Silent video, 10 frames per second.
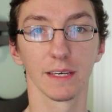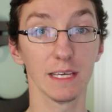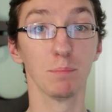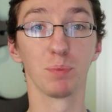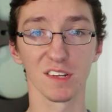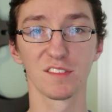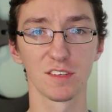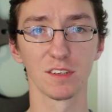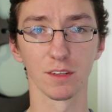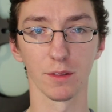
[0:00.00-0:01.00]
He
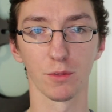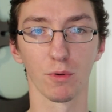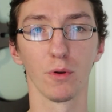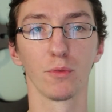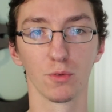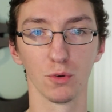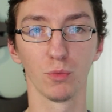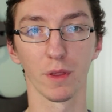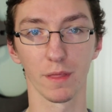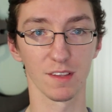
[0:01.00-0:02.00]
busts into the throne room
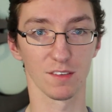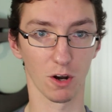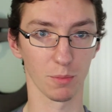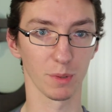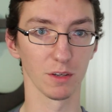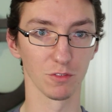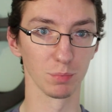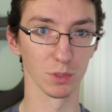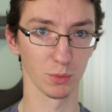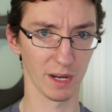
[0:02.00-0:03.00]
with his army
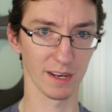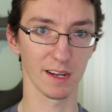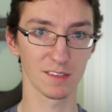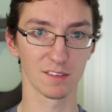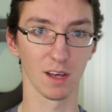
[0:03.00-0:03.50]
of blue-eyed ice